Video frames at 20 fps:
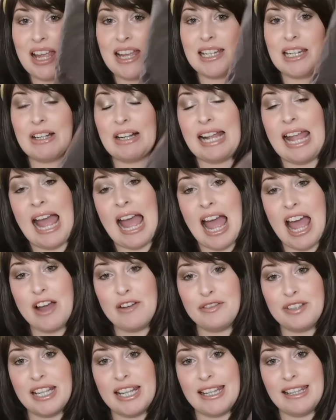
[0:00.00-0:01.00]
Now I
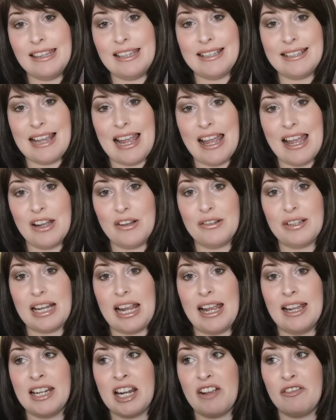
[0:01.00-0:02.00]
have taken this out
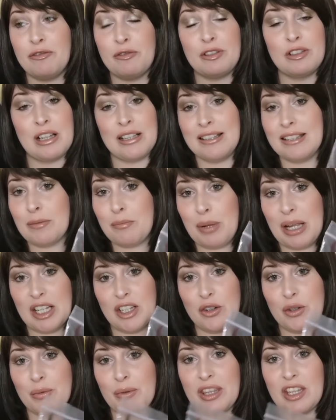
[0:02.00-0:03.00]
and I've done some
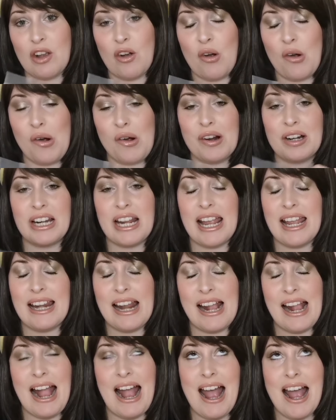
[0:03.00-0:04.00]
pictures with it on, and
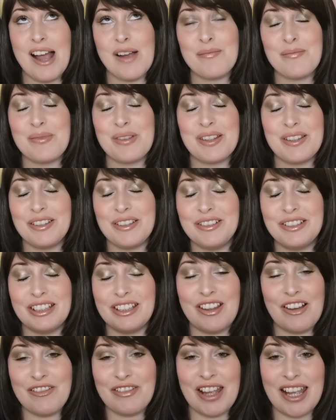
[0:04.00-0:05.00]
I absolutely
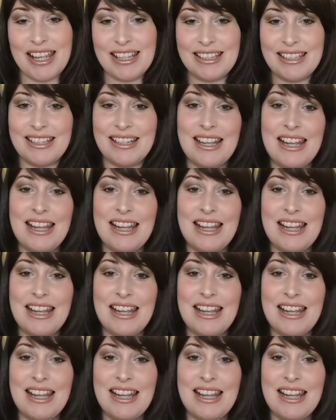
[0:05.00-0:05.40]
love it.